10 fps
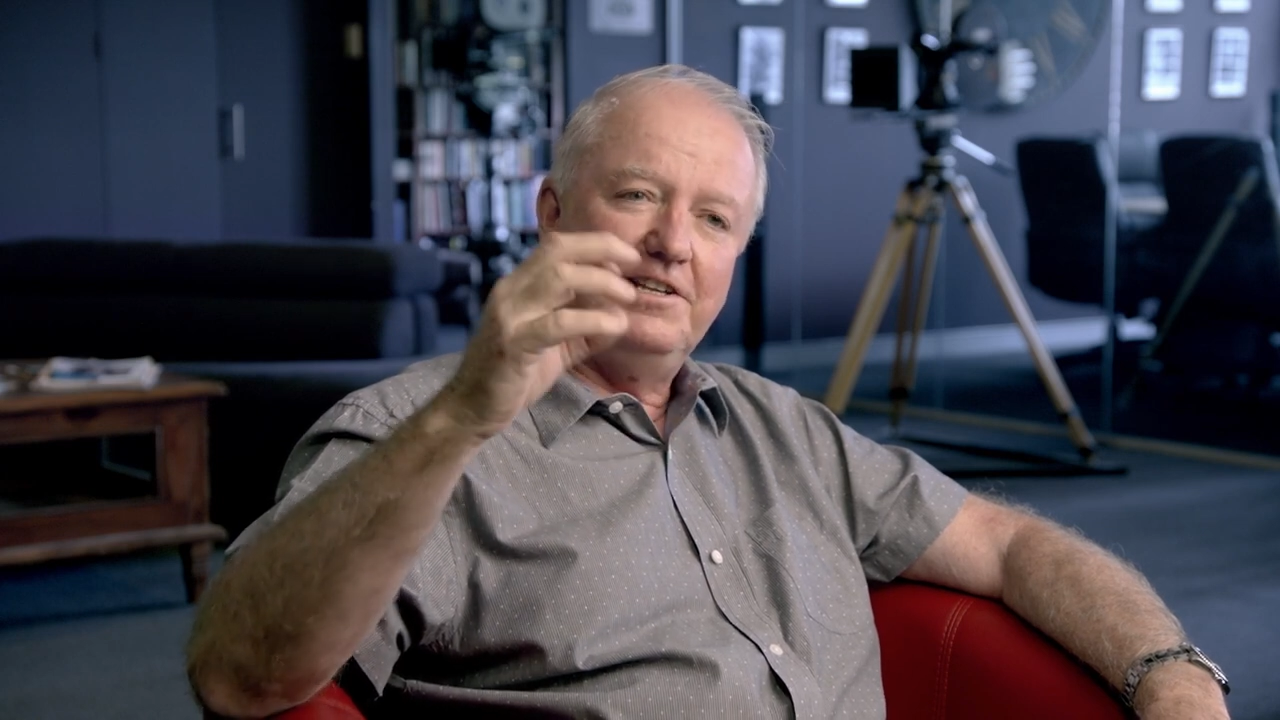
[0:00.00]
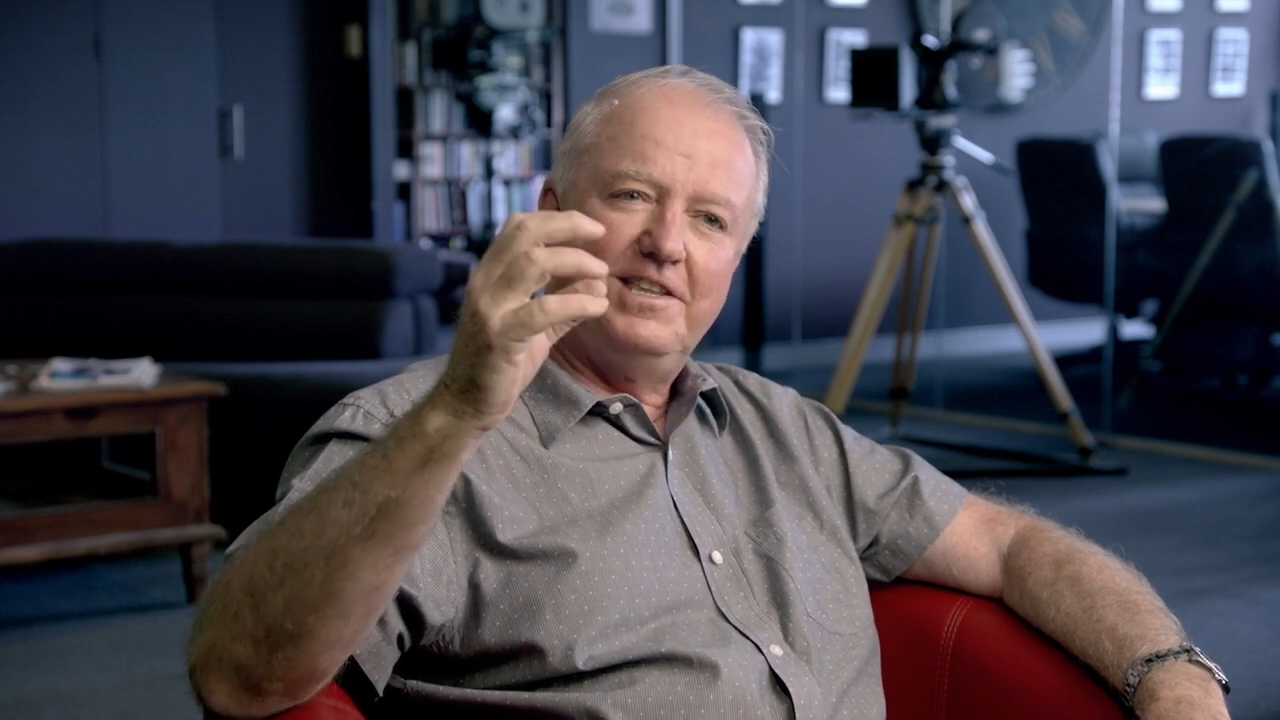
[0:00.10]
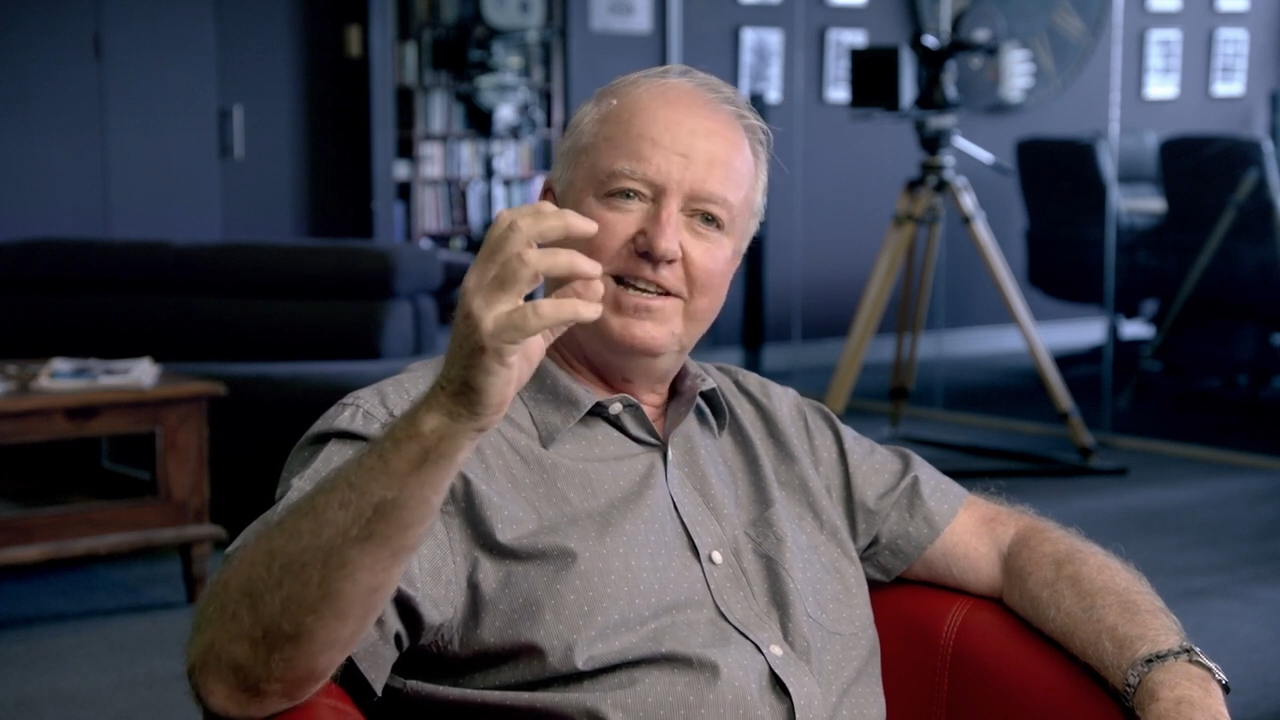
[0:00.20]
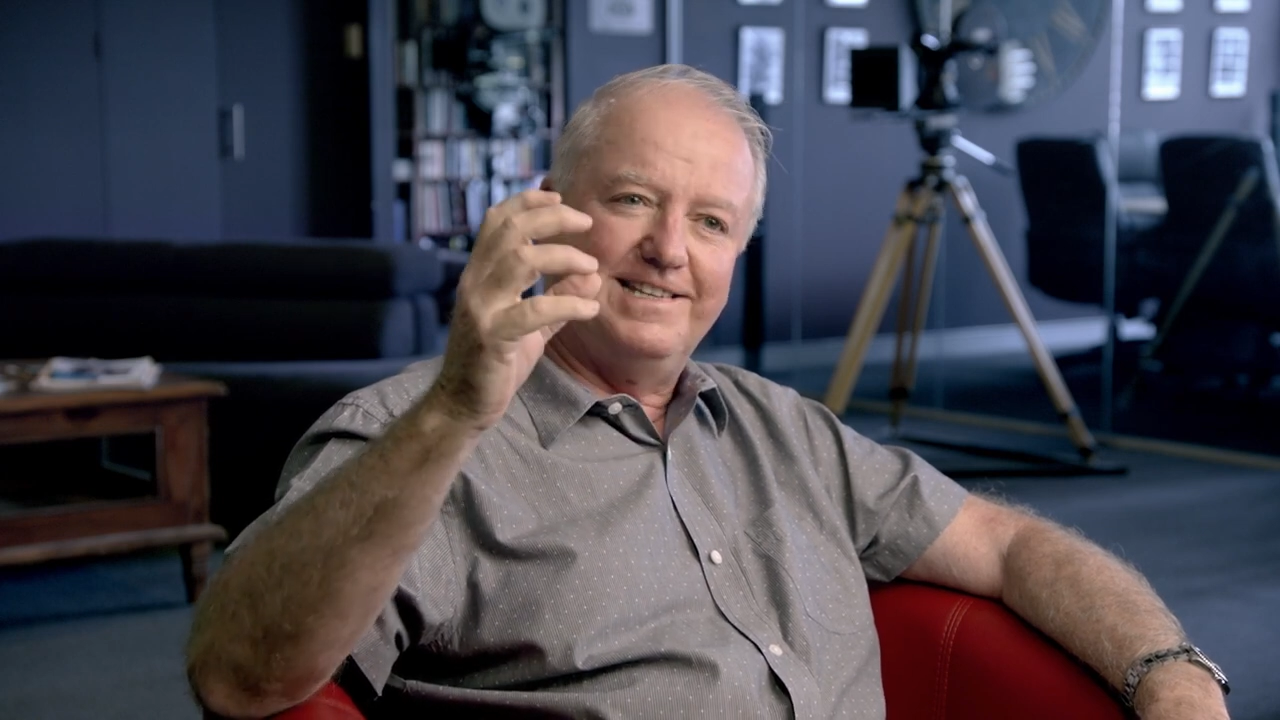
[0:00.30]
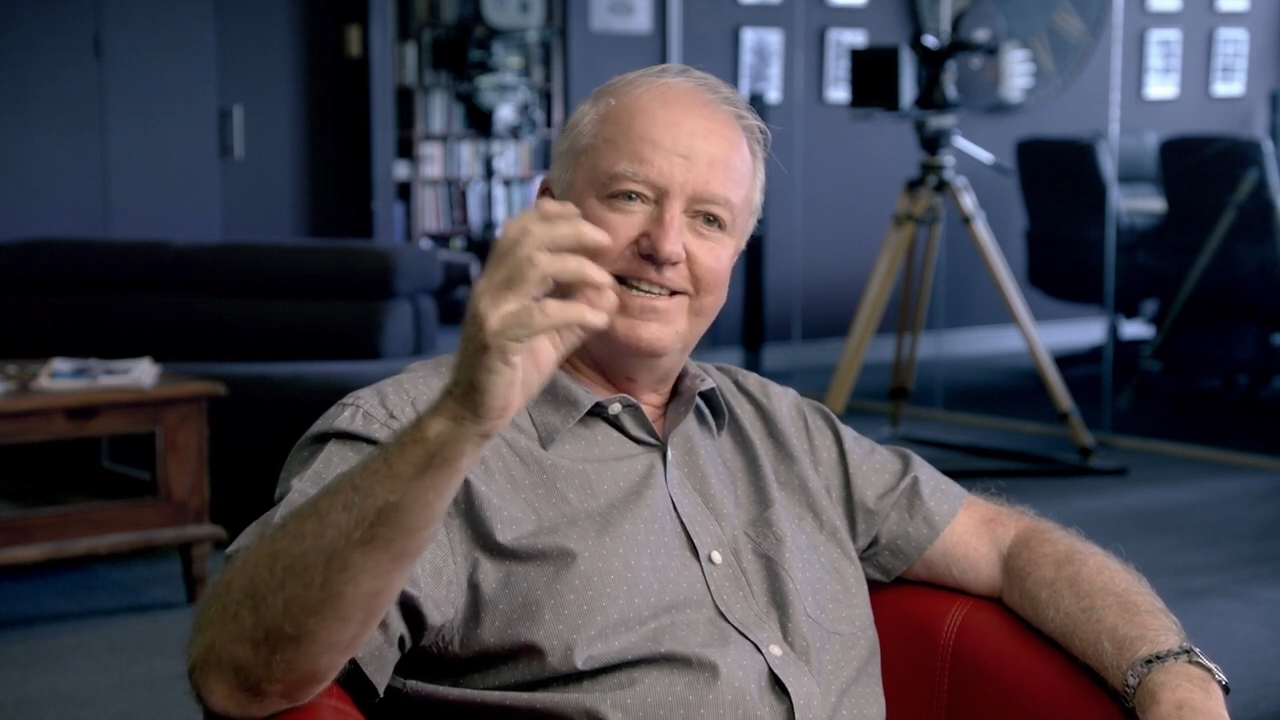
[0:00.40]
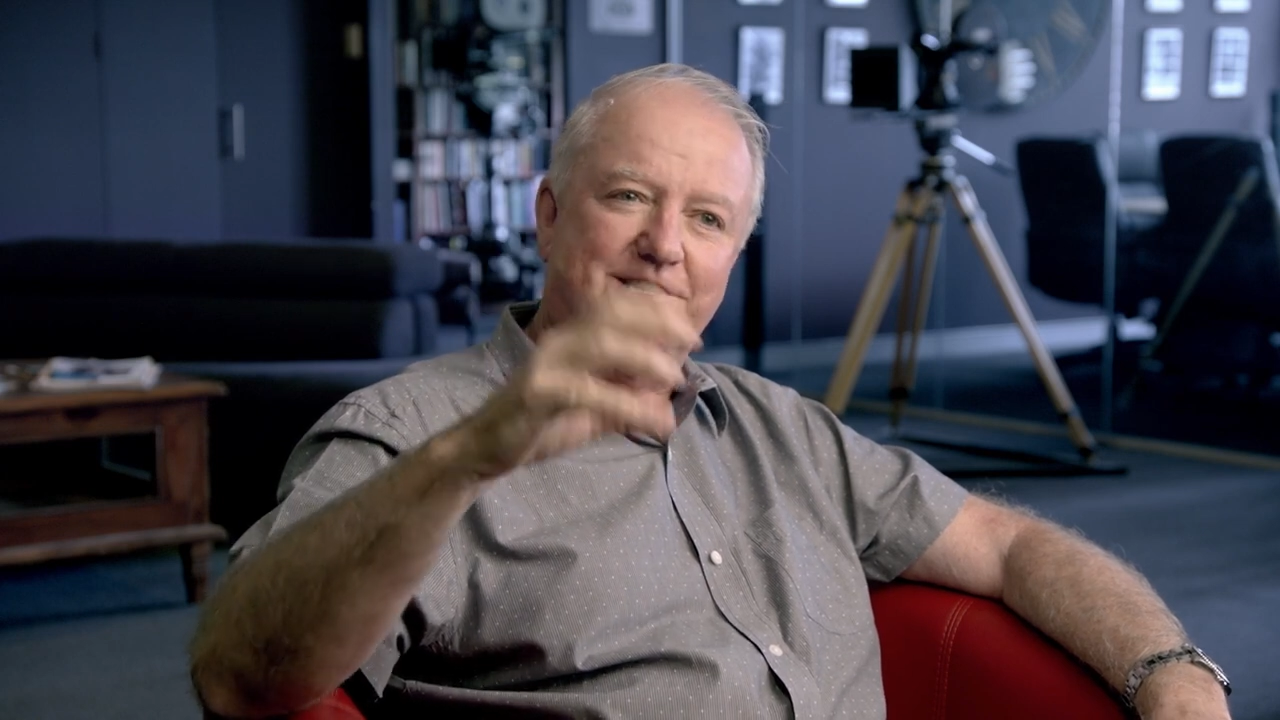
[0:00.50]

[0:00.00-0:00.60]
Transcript: and you think in